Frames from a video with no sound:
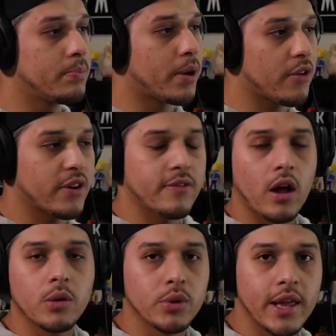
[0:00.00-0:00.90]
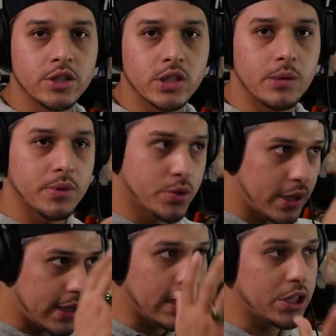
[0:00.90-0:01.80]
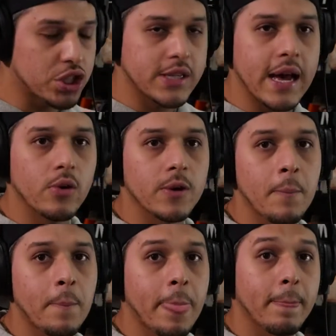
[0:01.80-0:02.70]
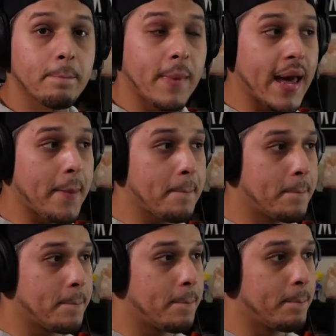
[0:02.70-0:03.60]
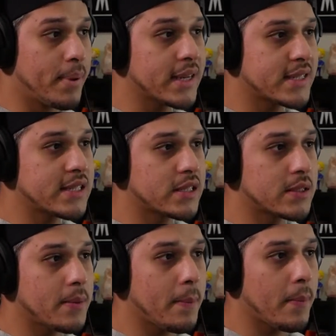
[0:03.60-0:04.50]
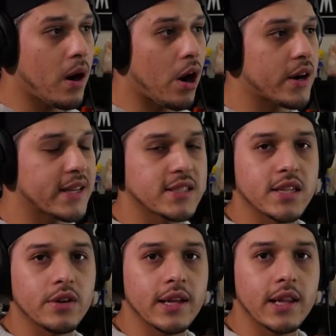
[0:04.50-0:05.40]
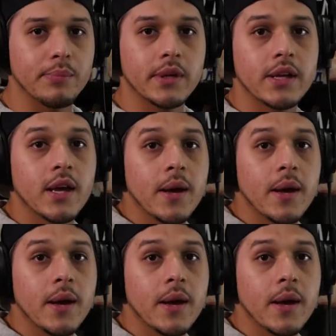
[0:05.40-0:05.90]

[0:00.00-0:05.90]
perfect volume relationship between each sound, my buses aren't necessarily clipping,